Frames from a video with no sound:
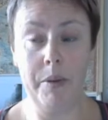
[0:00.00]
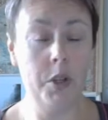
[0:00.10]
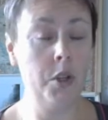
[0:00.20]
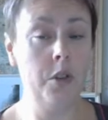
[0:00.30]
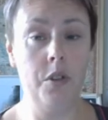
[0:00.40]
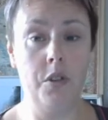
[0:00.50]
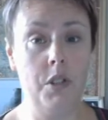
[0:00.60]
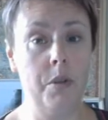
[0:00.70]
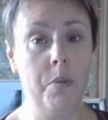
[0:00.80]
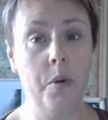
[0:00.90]
getting worked
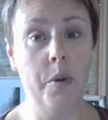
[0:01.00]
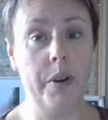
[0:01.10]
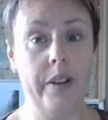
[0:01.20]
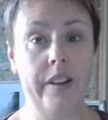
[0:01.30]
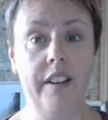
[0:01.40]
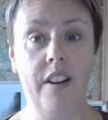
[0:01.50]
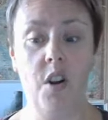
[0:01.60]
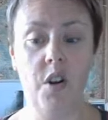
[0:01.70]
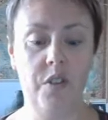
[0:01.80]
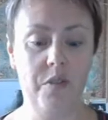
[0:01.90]
on it done on
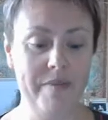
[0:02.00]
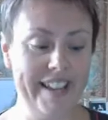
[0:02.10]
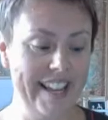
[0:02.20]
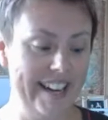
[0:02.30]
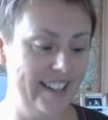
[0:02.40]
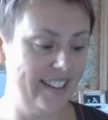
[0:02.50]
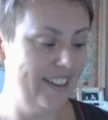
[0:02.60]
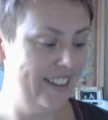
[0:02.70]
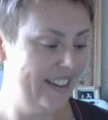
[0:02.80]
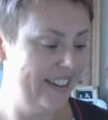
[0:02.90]
this project.
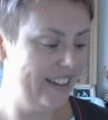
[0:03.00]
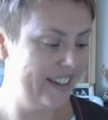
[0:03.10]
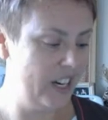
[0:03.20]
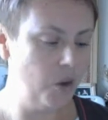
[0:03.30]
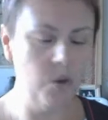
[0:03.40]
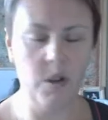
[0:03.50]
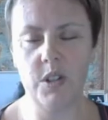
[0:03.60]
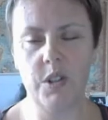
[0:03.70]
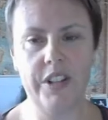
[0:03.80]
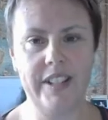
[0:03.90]
Um, I guess